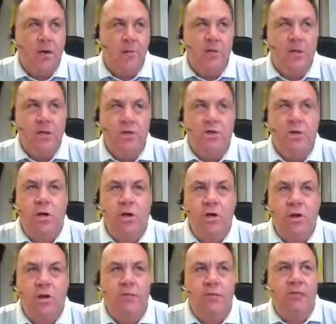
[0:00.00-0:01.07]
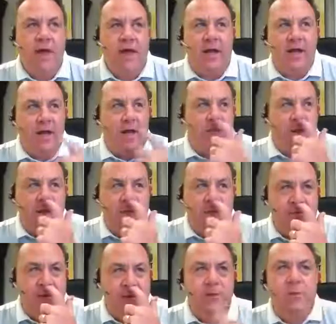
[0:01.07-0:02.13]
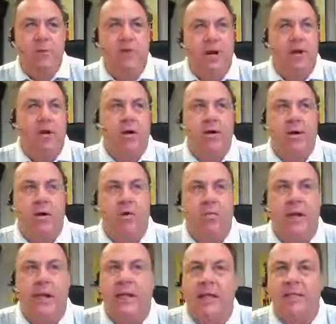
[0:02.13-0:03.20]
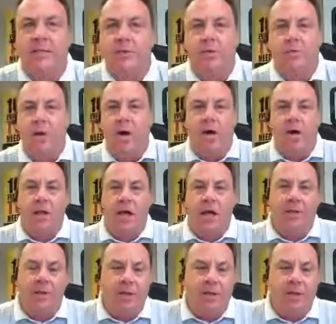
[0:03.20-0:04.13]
You know, I'm a huge Cardone fan, and I've become friends with Grant Cardone, but I listen to them all.